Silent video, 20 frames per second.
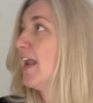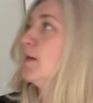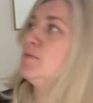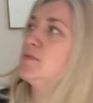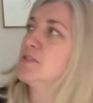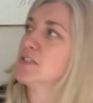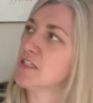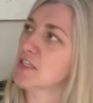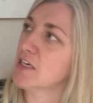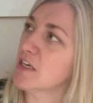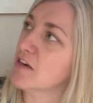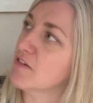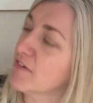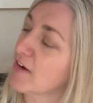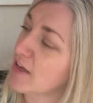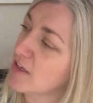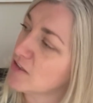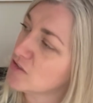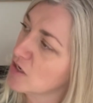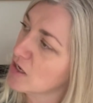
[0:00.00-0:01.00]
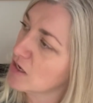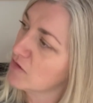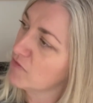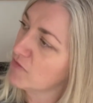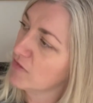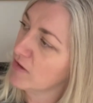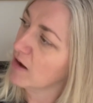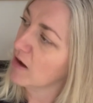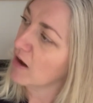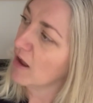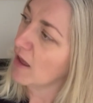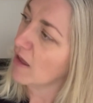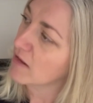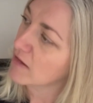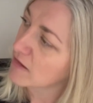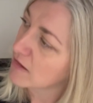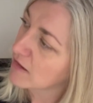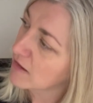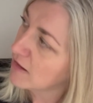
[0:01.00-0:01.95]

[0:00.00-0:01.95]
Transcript: I'm just looking around trying to figure out